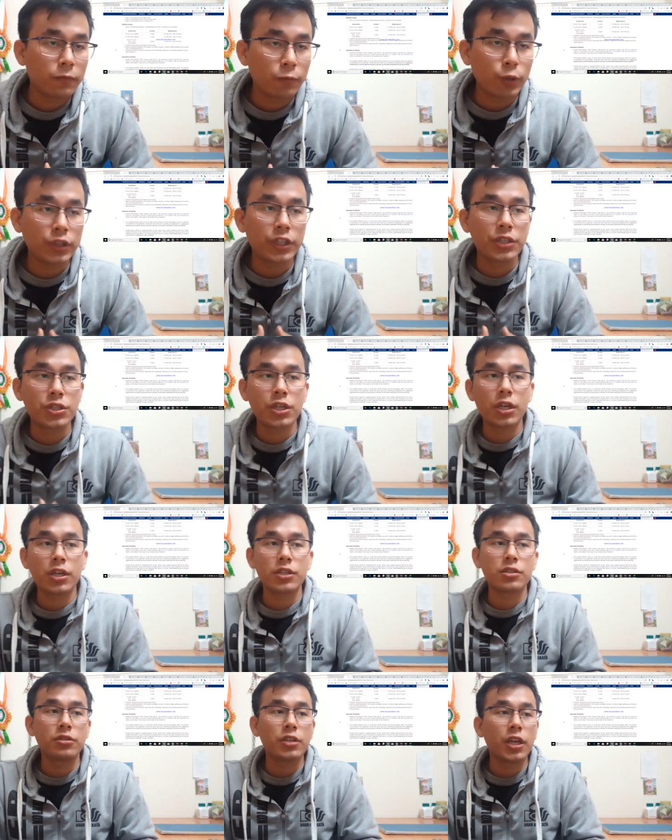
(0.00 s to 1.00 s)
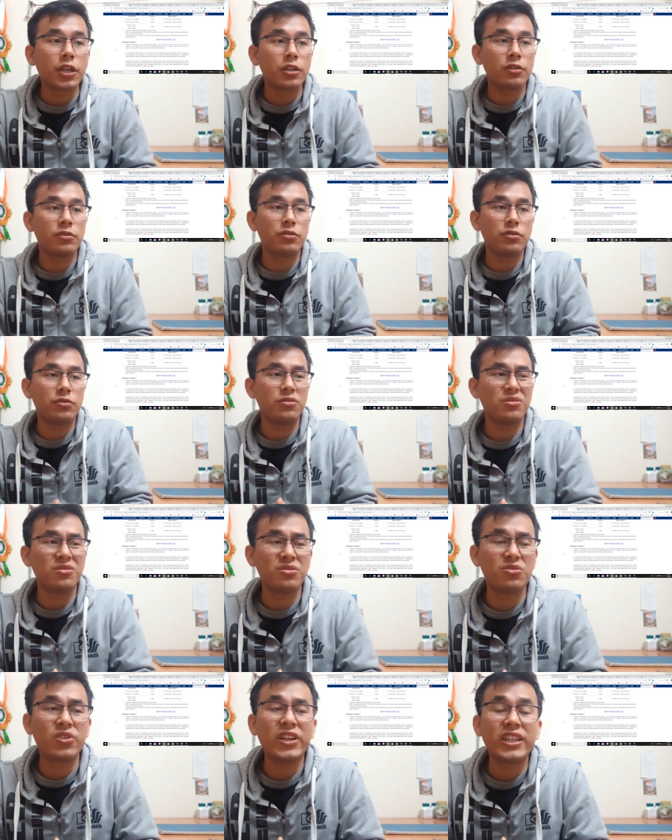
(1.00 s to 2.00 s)
what they check is they
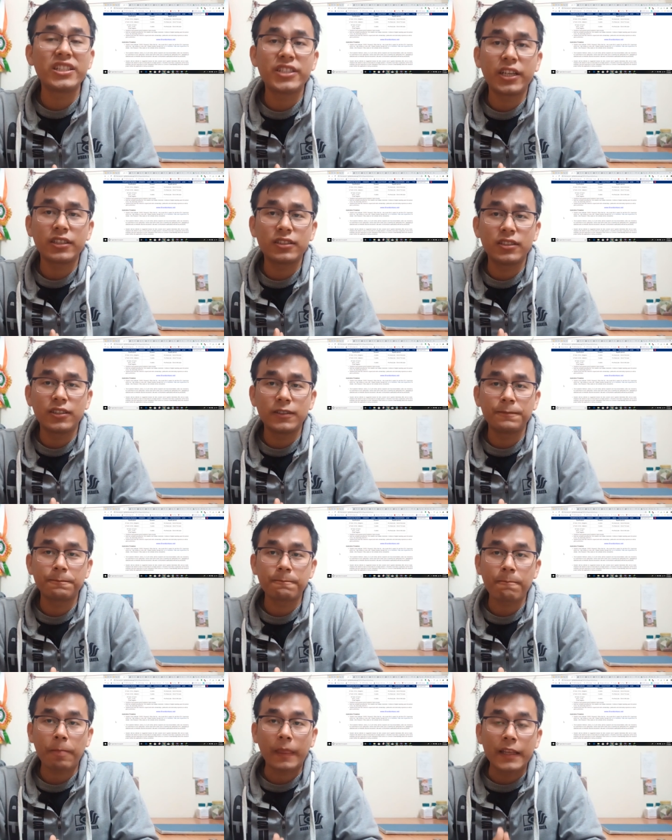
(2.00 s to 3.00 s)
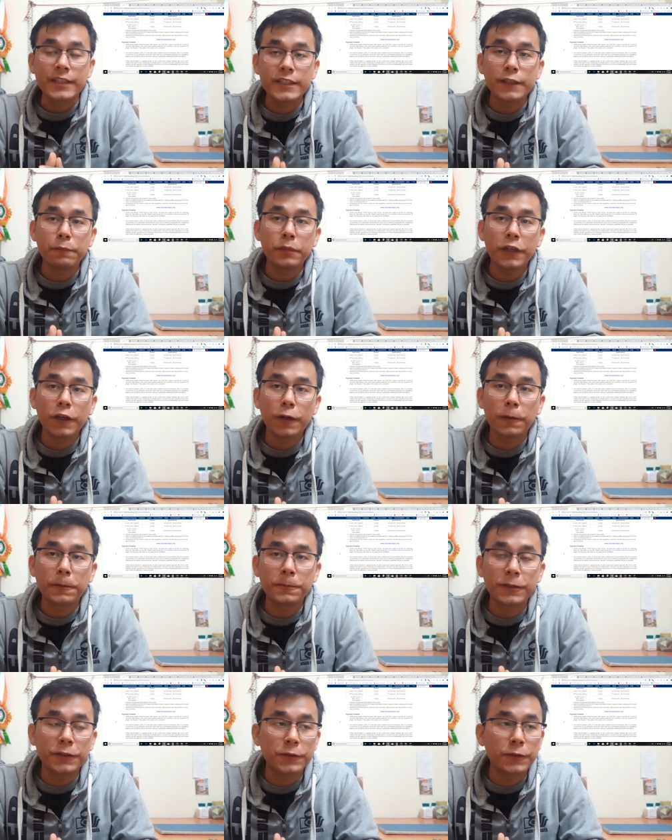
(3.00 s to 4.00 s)
usually check the GPA
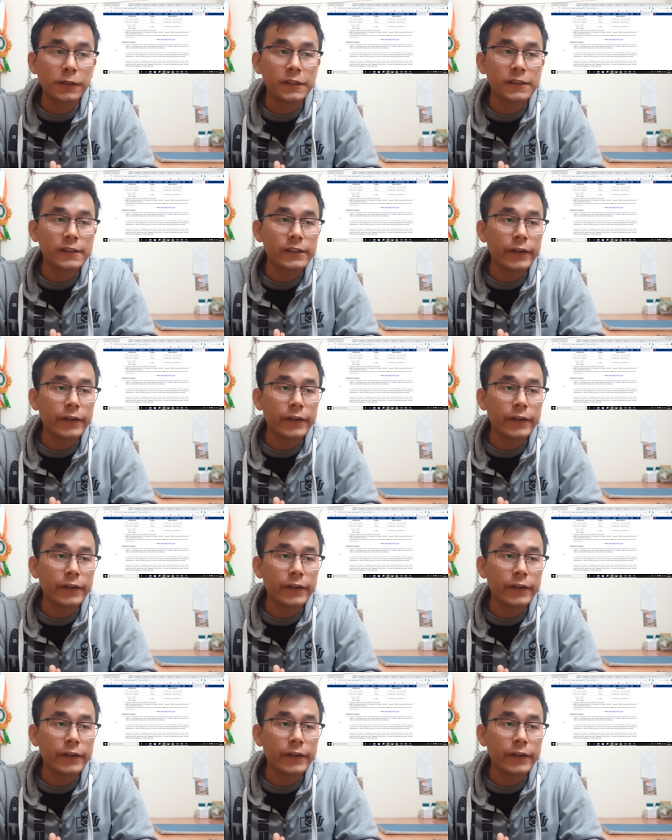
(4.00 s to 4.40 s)
of the students.